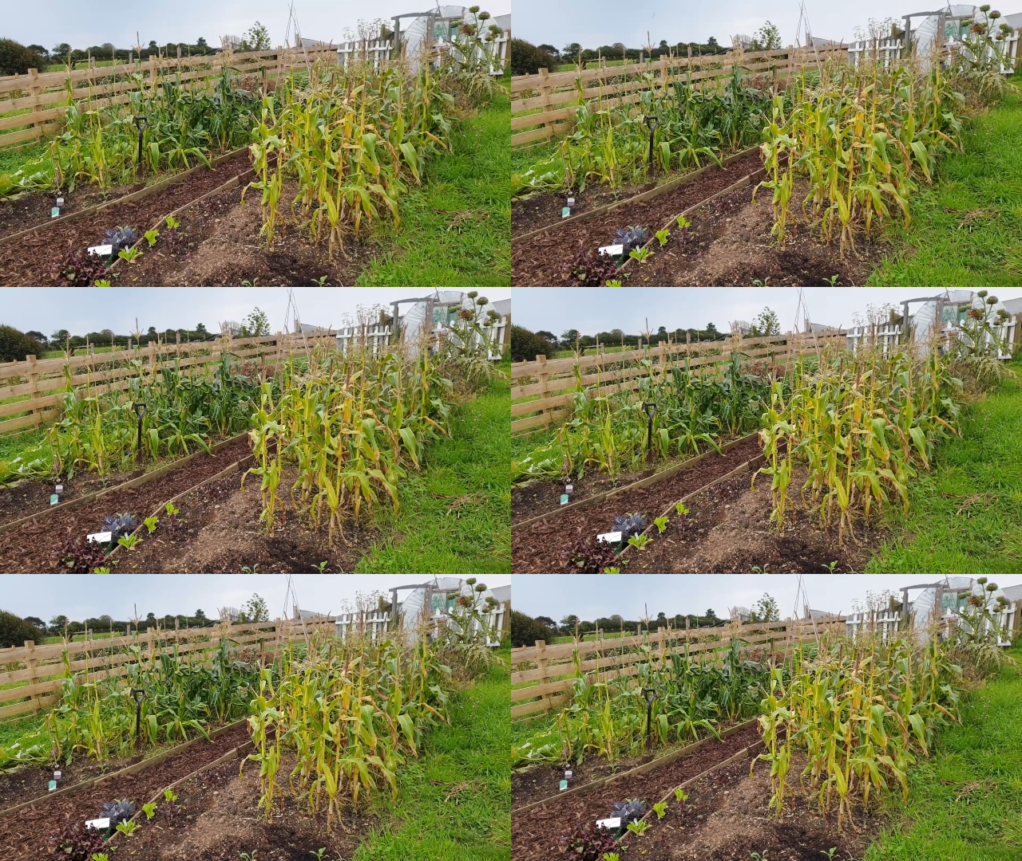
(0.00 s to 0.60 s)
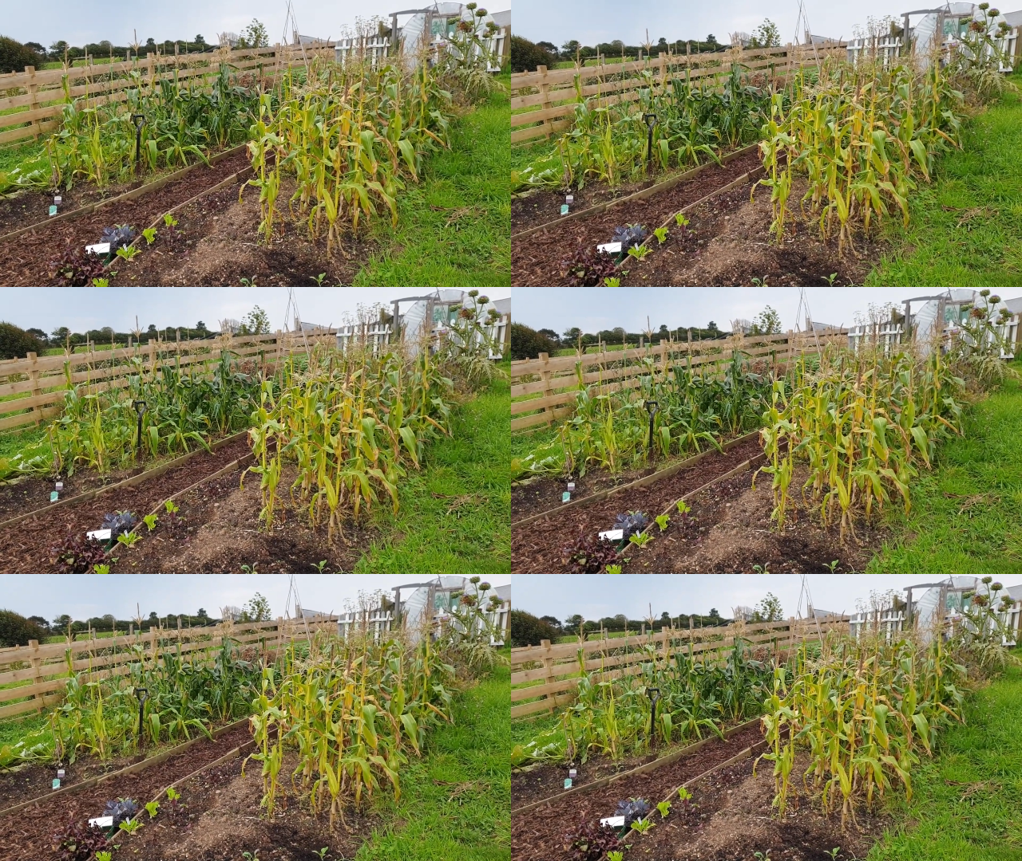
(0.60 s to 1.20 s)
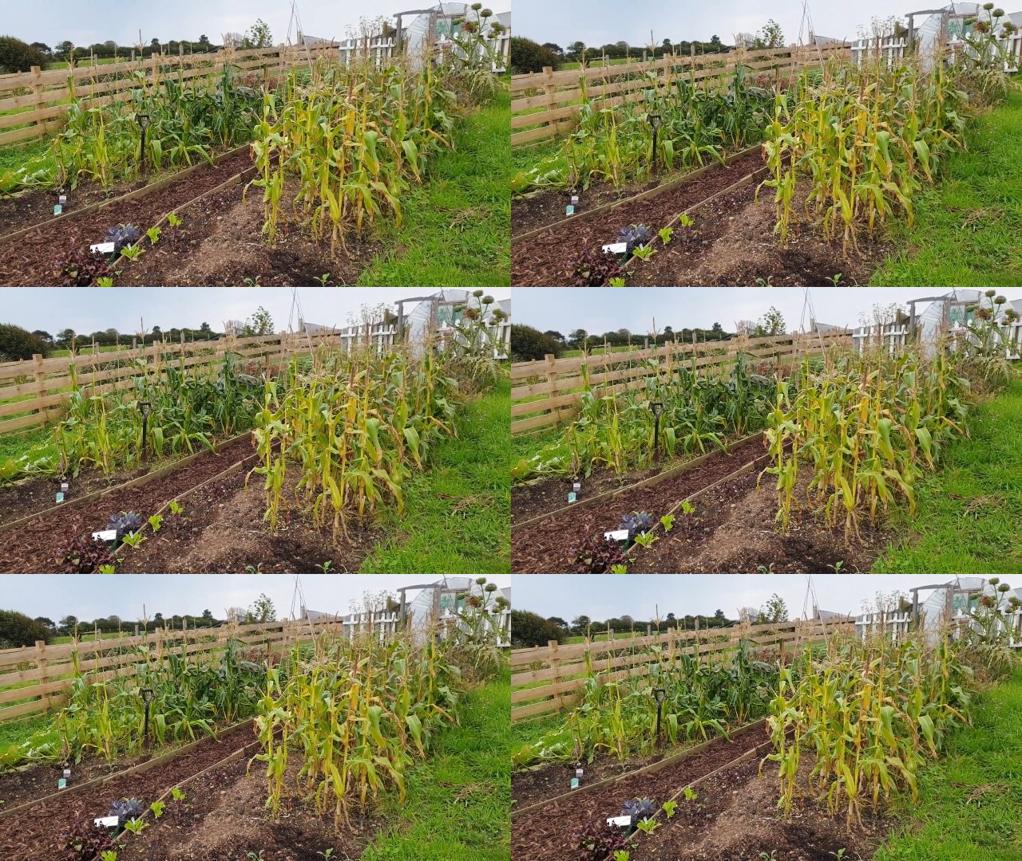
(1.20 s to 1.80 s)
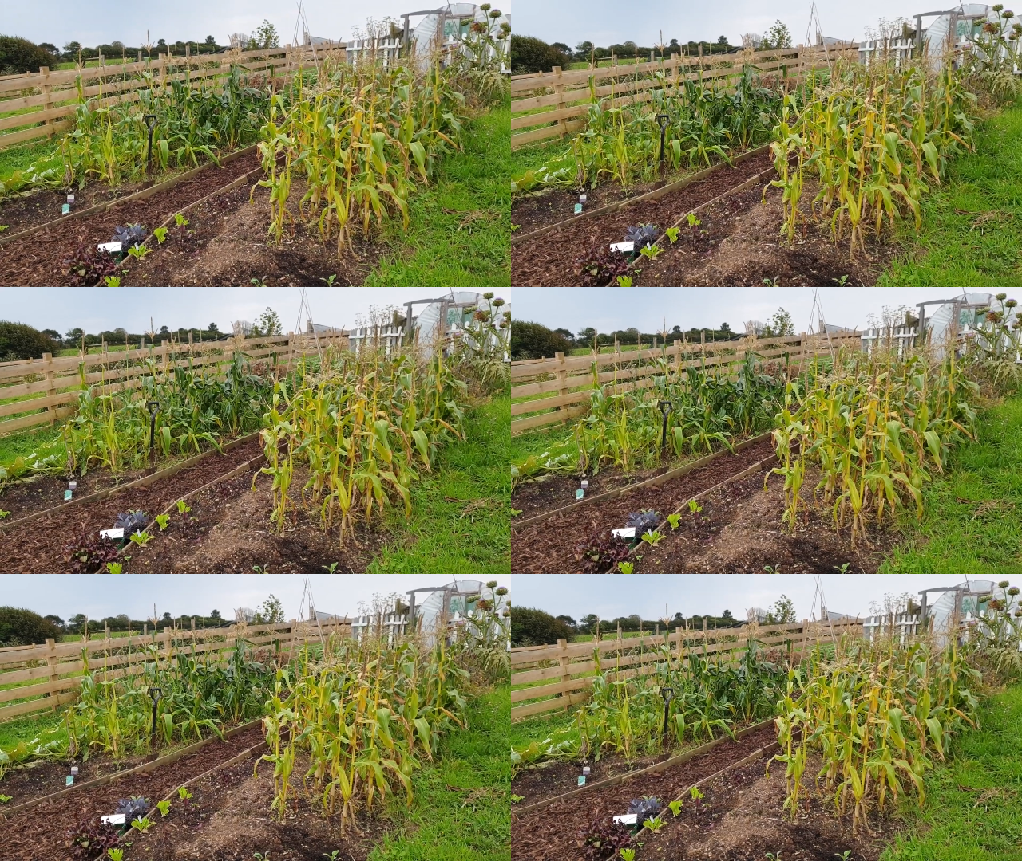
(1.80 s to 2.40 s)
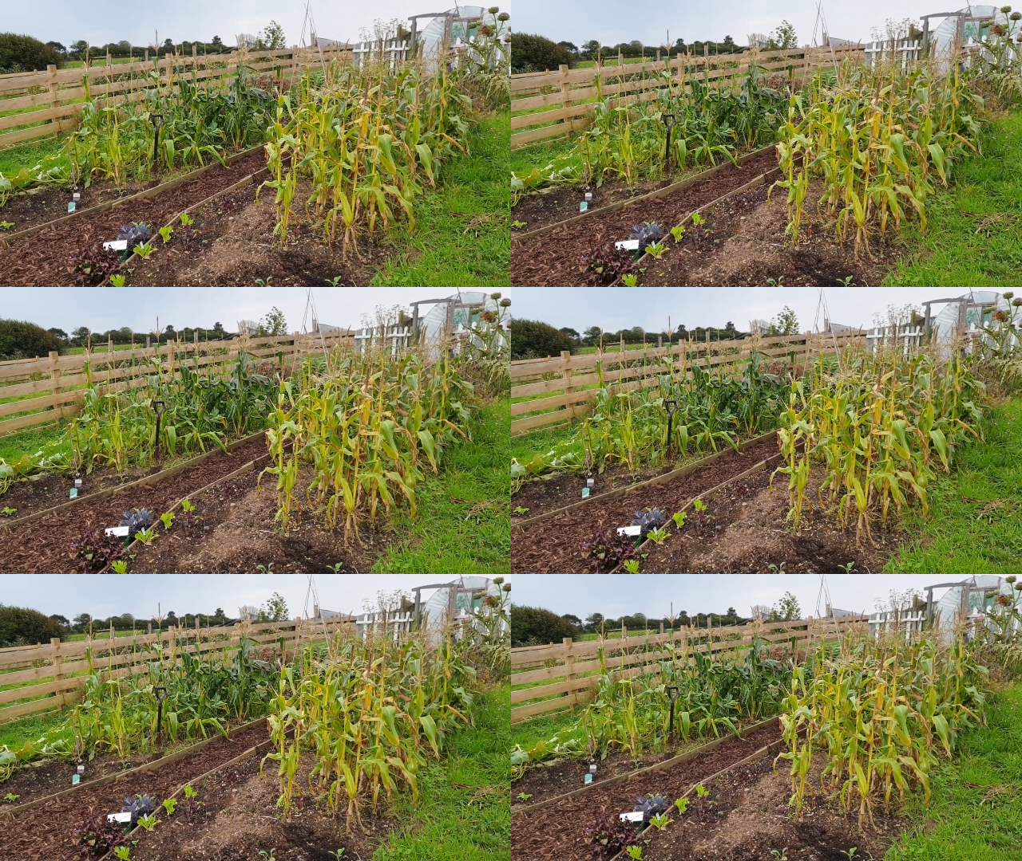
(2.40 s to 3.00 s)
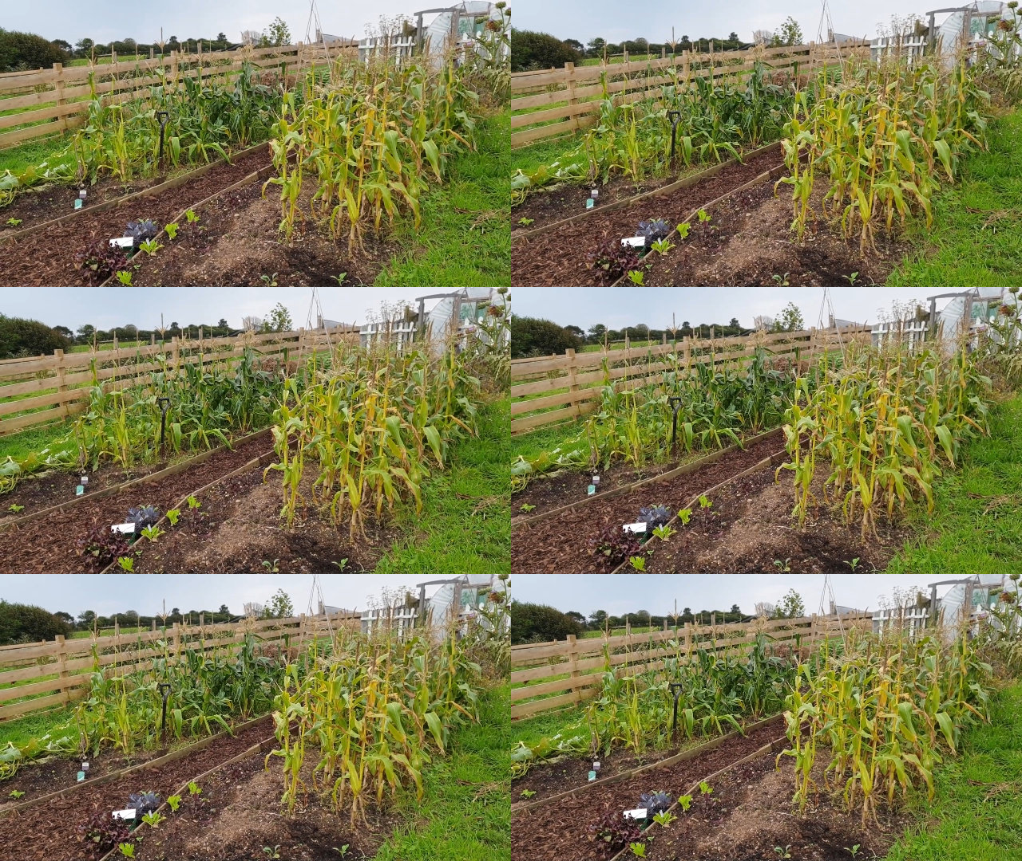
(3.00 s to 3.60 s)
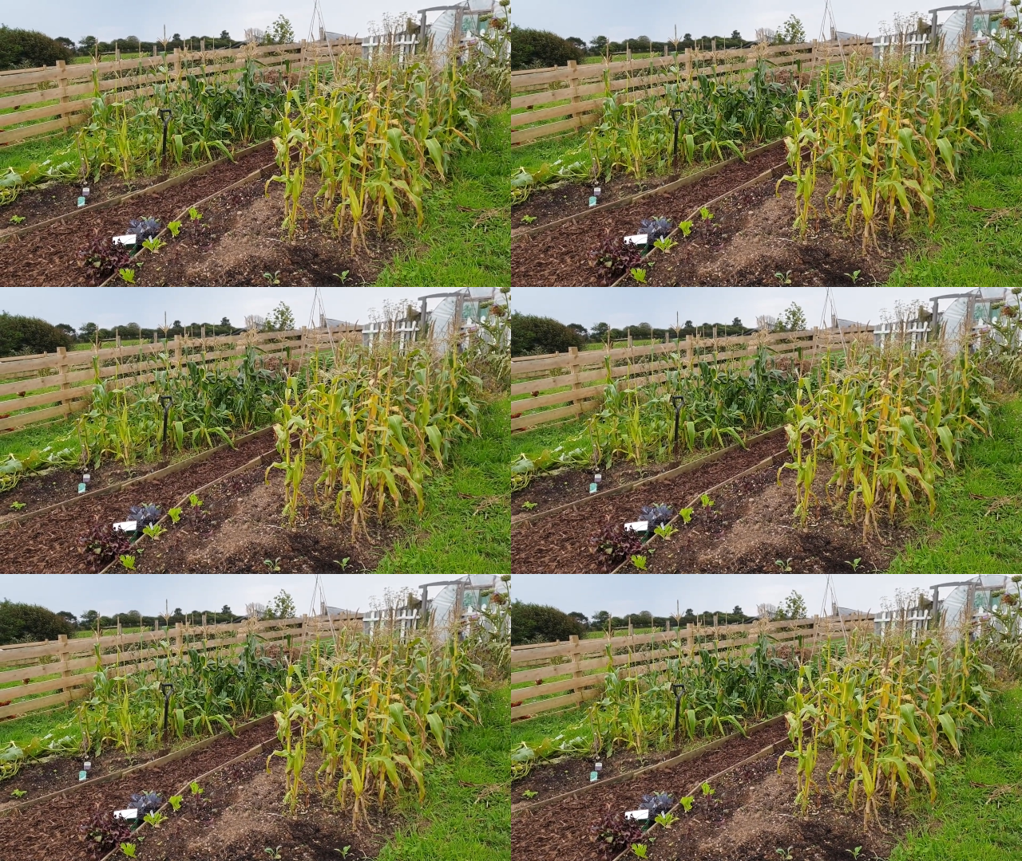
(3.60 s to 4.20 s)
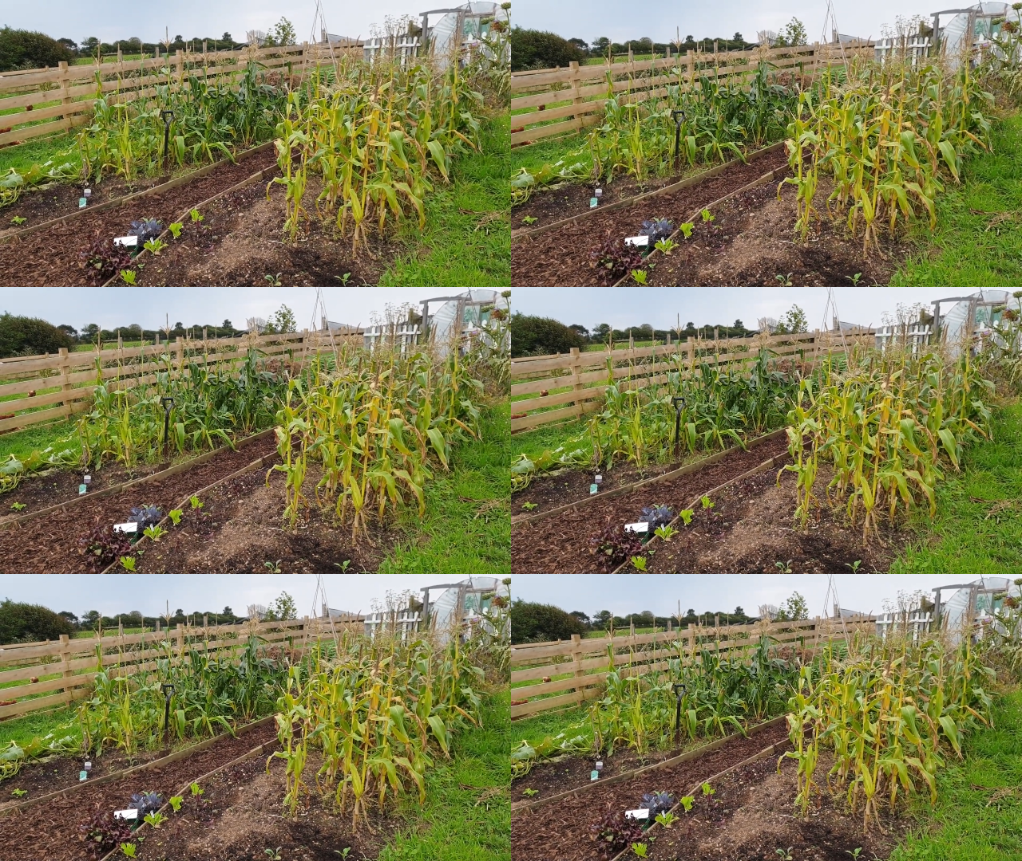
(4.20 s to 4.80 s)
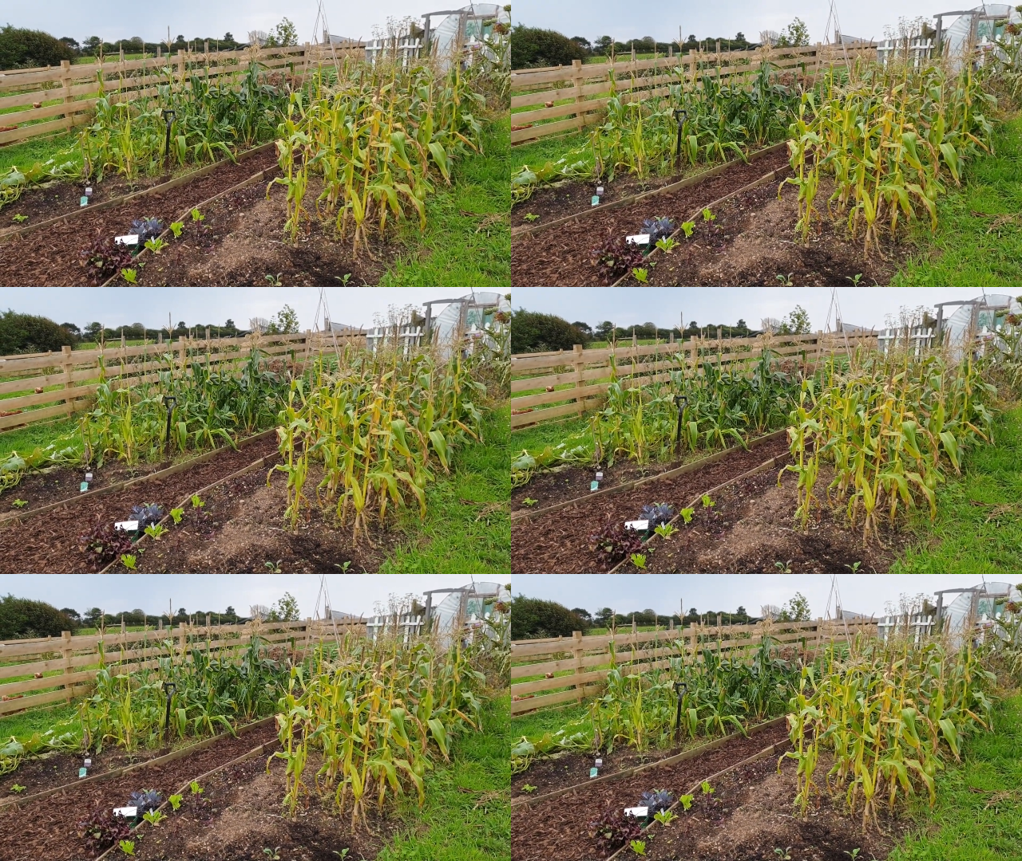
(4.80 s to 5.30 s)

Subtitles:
Nobody's mouth can be seen.